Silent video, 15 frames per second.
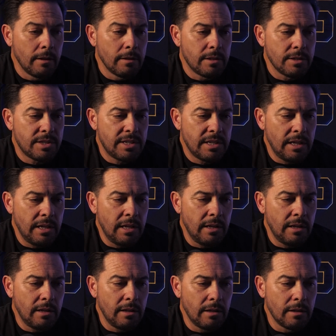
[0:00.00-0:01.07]
to
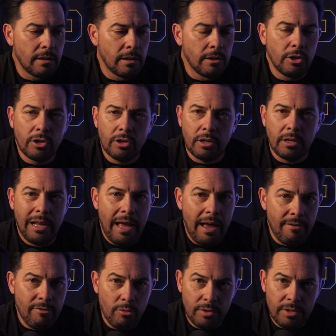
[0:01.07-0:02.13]
see the look on
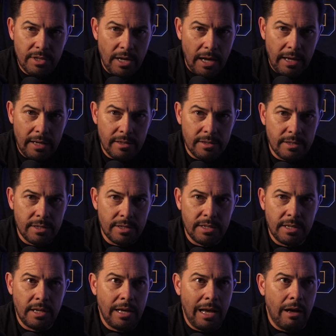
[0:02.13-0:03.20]
everyone's eyes,
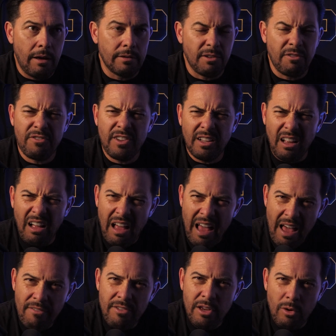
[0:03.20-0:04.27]
to feel how
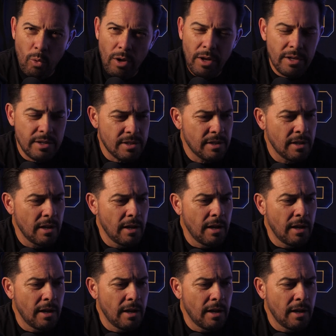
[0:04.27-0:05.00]
heavy it was.